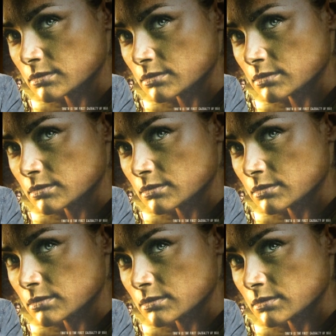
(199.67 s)

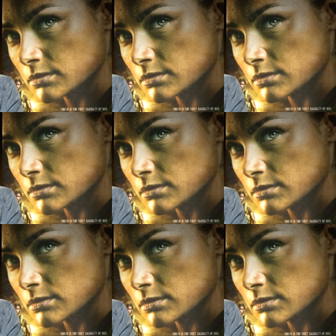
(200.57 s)

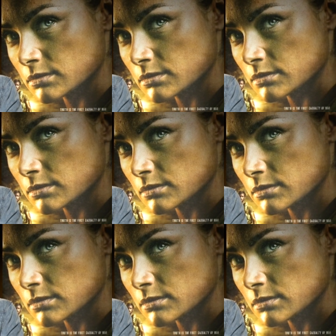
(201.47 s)
[no speech]